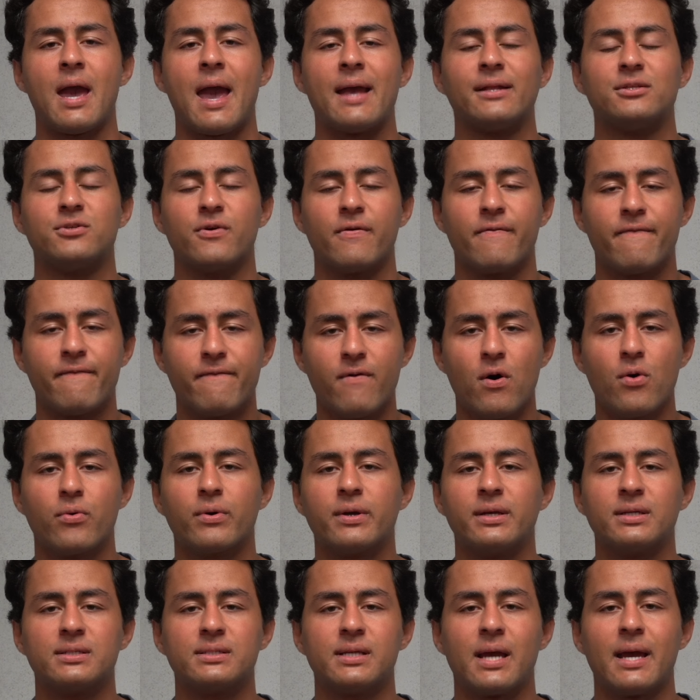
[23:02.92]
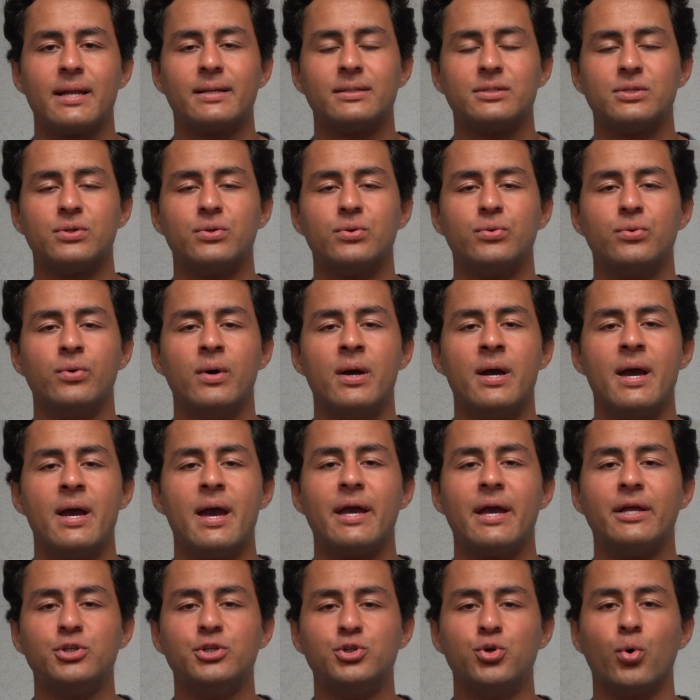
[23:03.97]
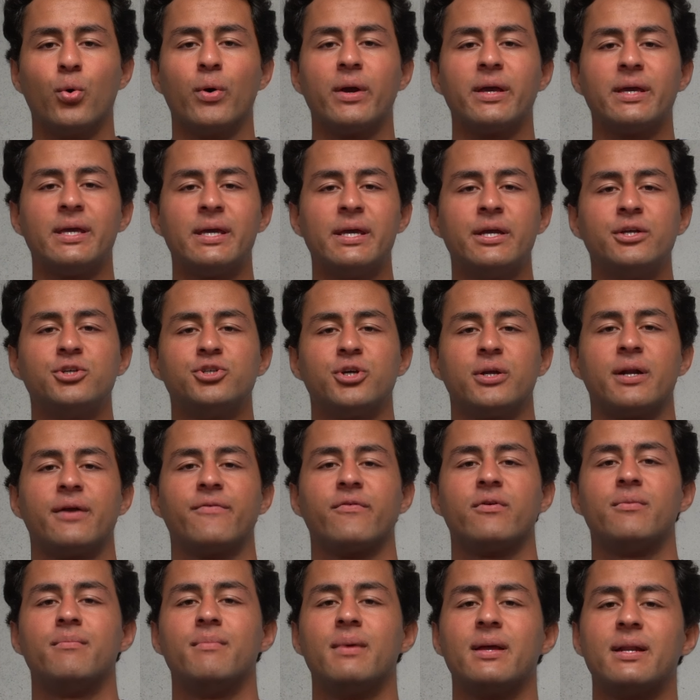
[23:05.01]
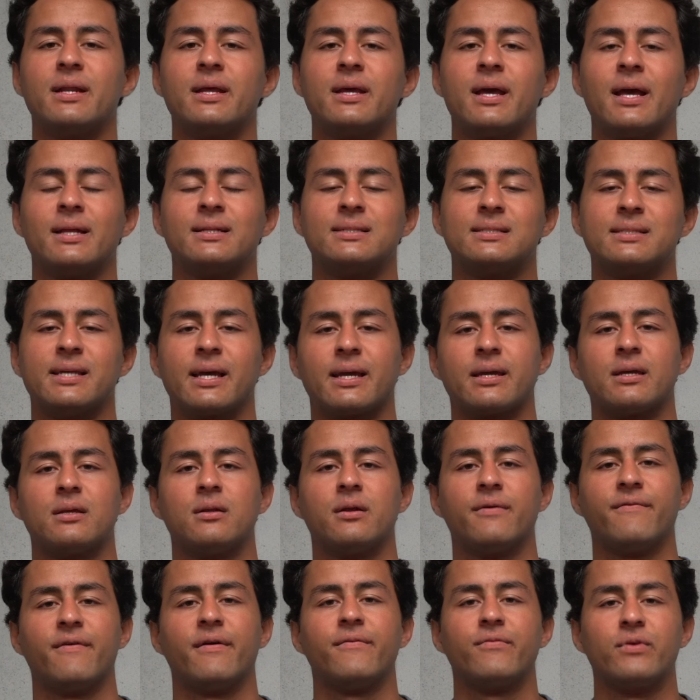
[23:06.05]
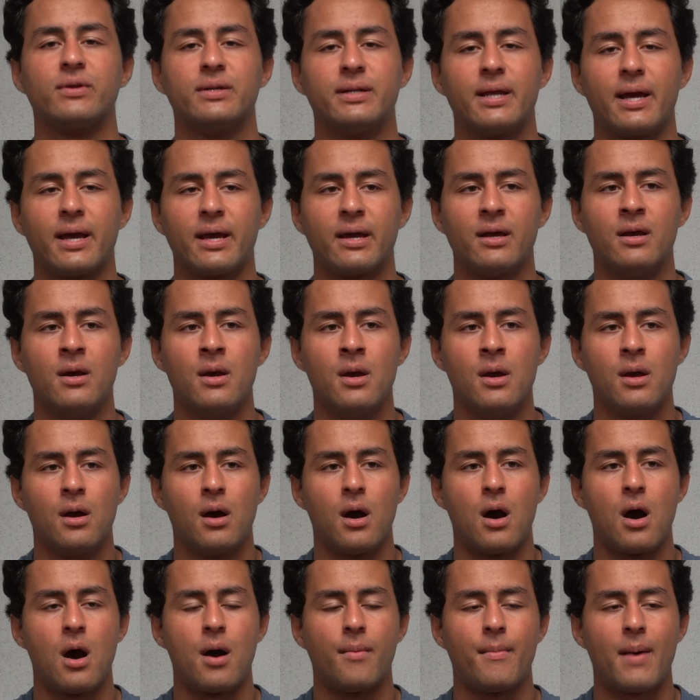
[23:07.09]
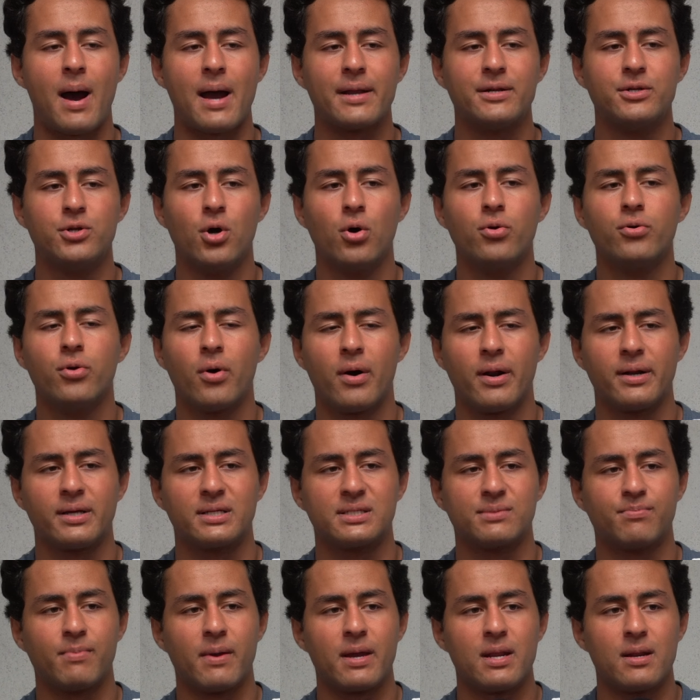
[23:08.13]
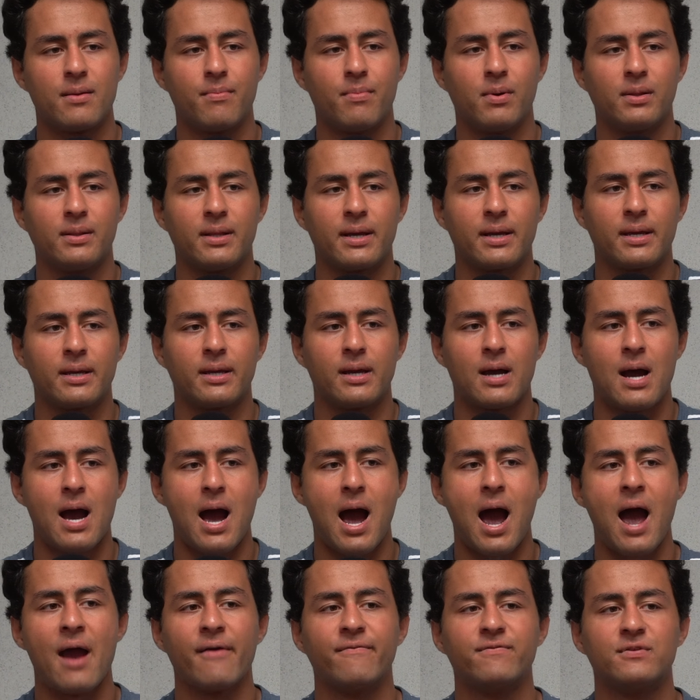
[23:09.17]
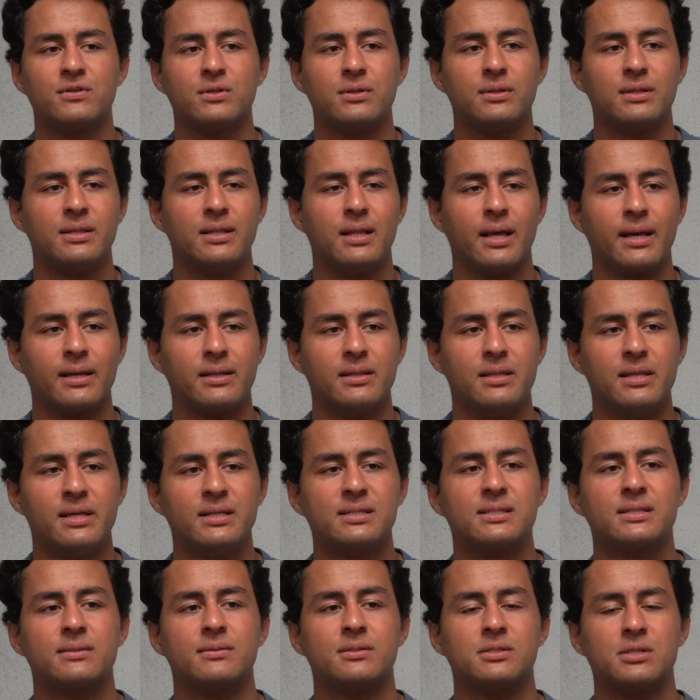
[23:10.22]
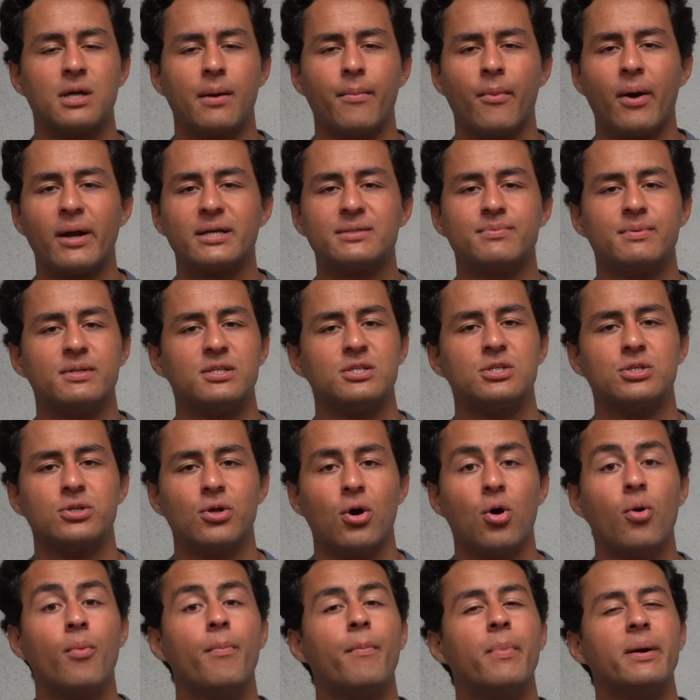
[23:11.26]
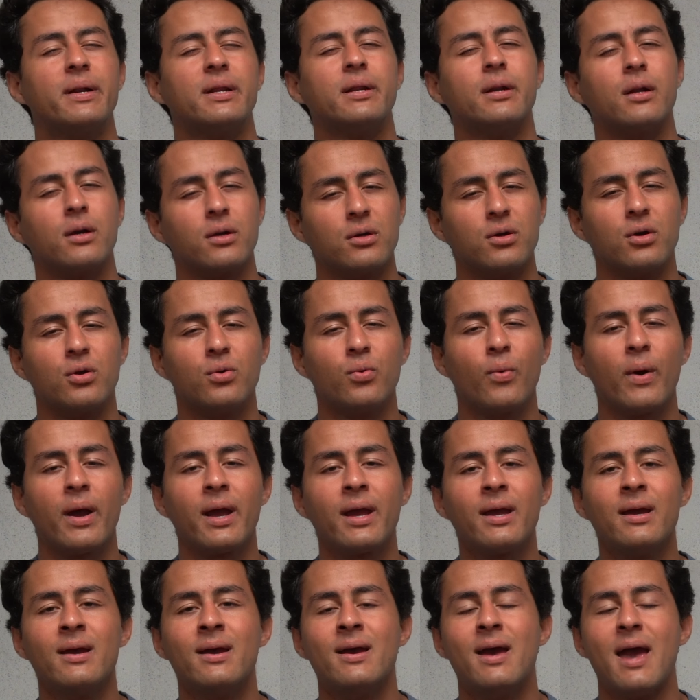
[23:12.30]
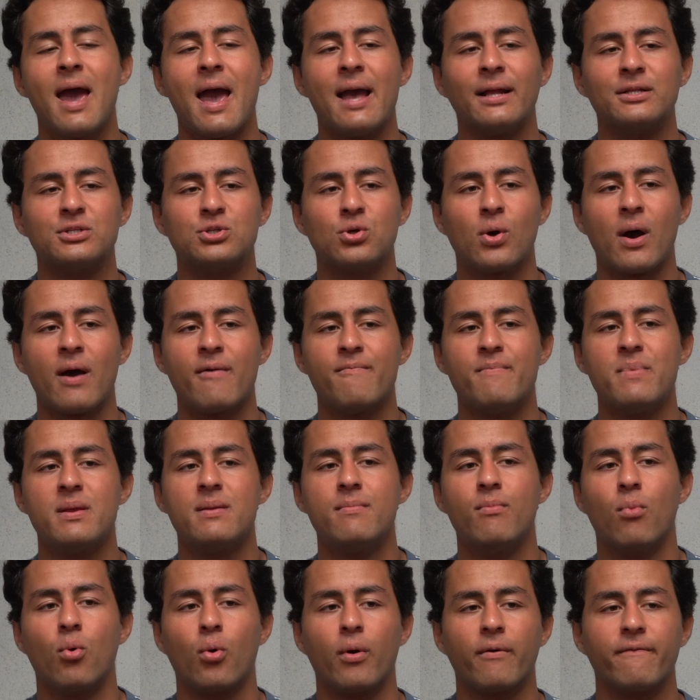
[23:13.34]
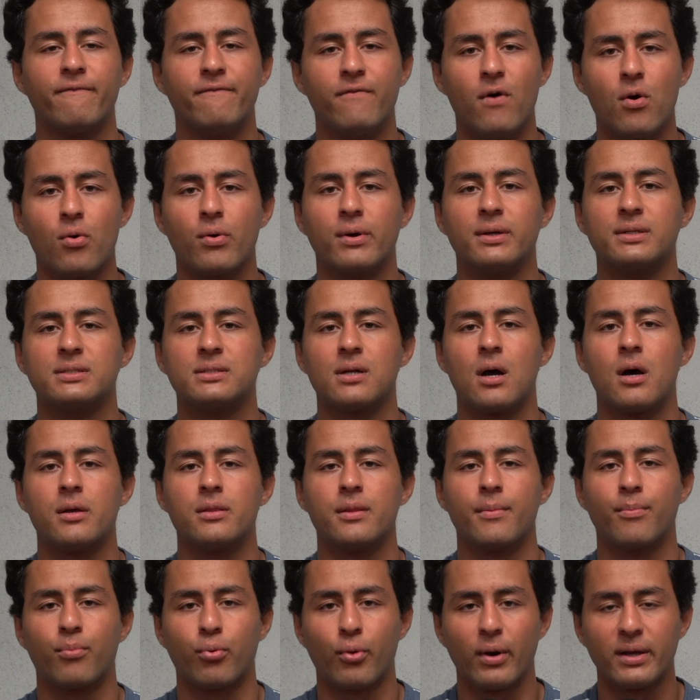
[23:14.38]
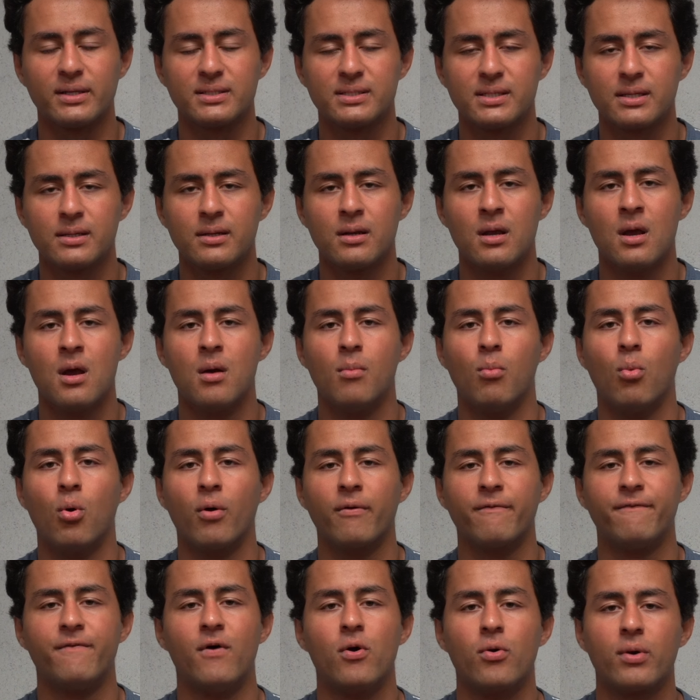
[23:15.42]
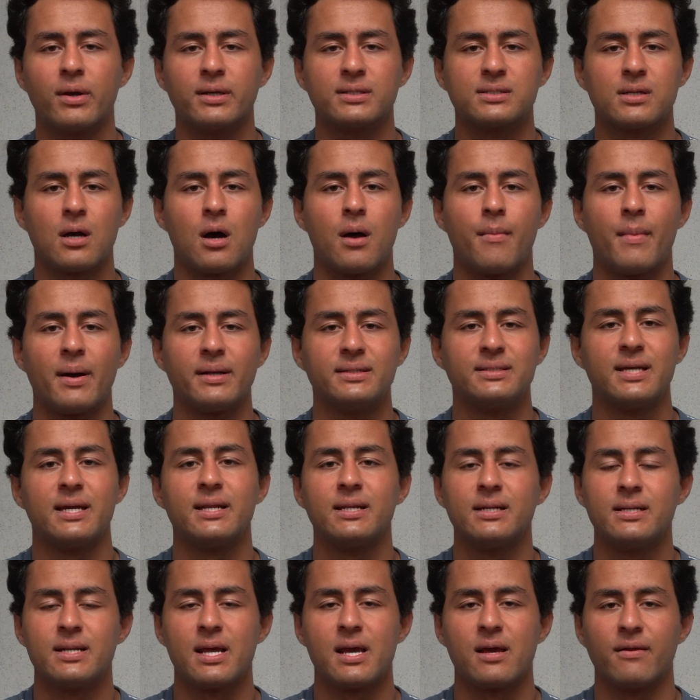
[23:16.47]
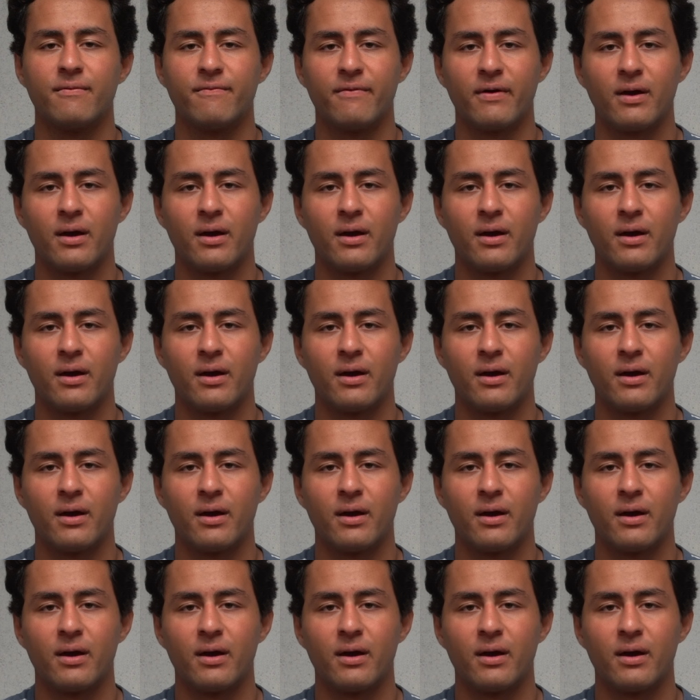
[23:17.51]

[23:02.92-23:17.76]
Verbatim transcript: and to focus and to enjoy each and every minute and second of every day. Um, I don't know how to explain it, but like I've like this summer has been slow, but in a good way, and so I've been more focused on the present, more focused on my day to day